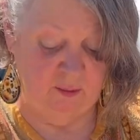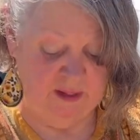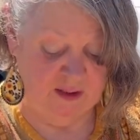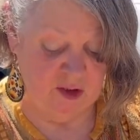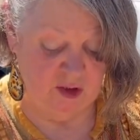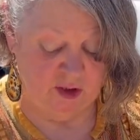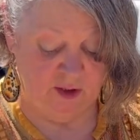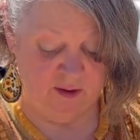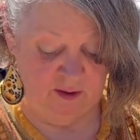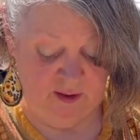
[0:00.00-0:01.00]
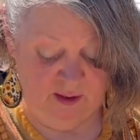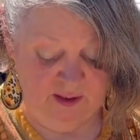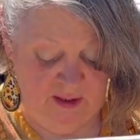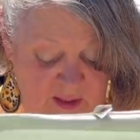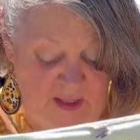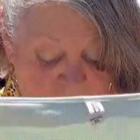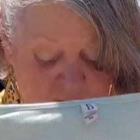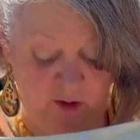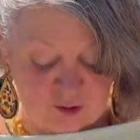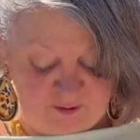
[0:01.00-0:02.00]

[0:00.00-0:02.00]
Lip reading: matching shirt. I don't usually